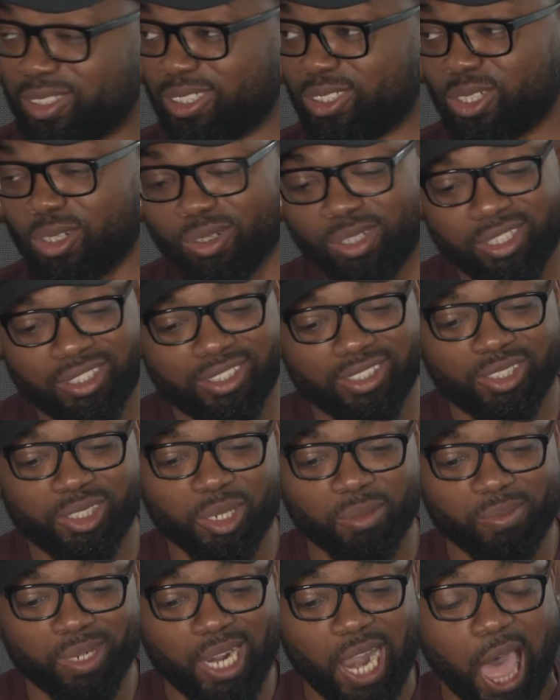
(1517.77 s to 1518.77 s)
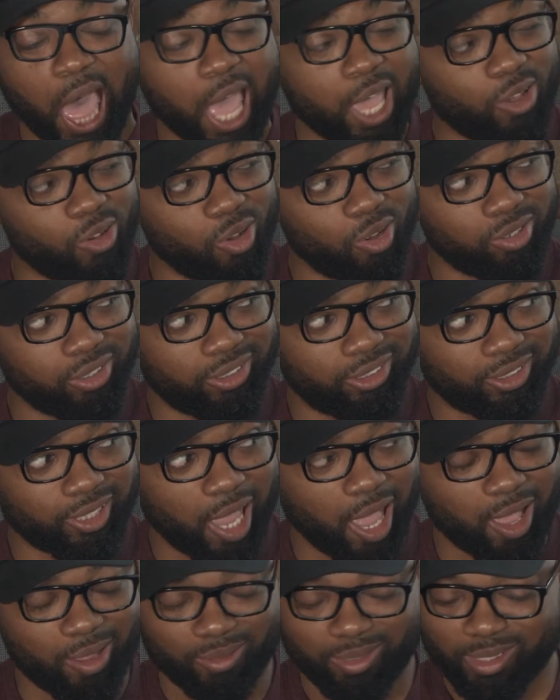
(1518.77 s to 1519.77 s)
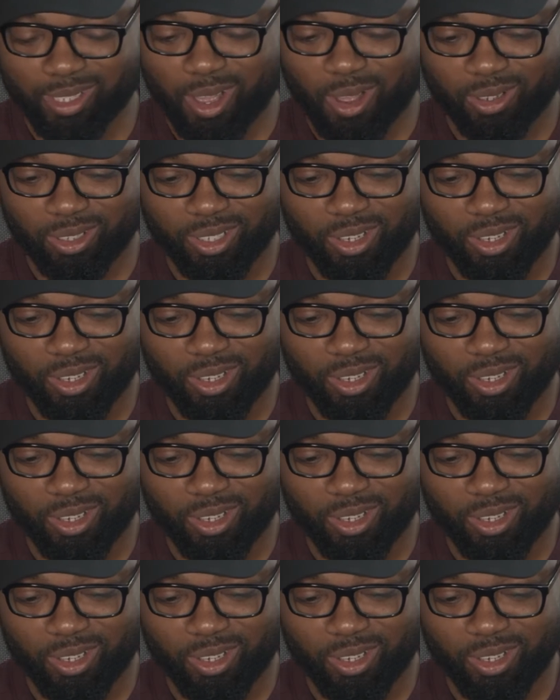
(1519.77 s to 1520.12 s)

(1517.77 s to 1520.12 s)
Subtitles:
Just don't eat the jambalaya all the time, you know.